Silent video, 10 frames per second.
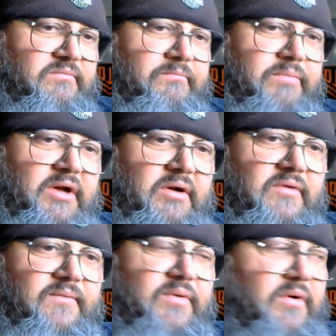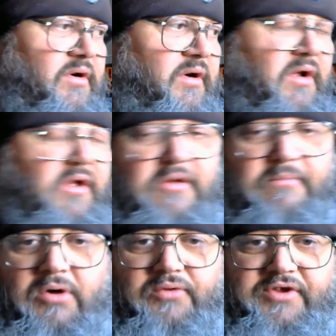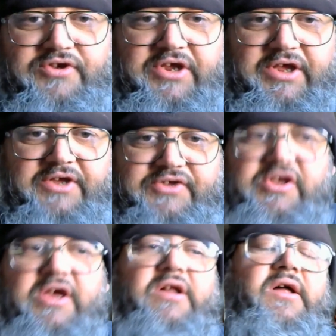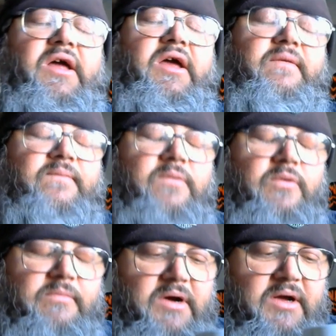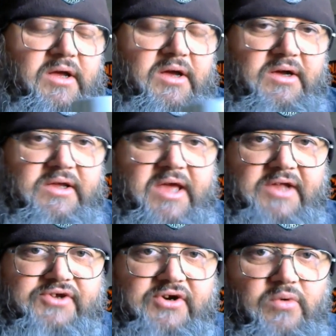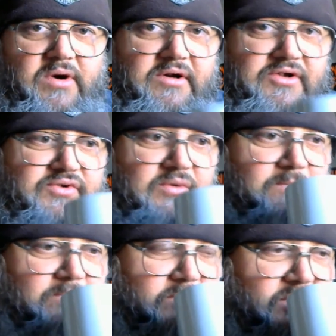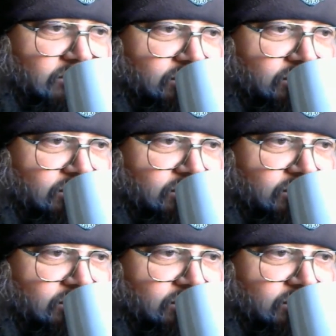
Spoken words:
build for both the GSL and for my cancer awareness build.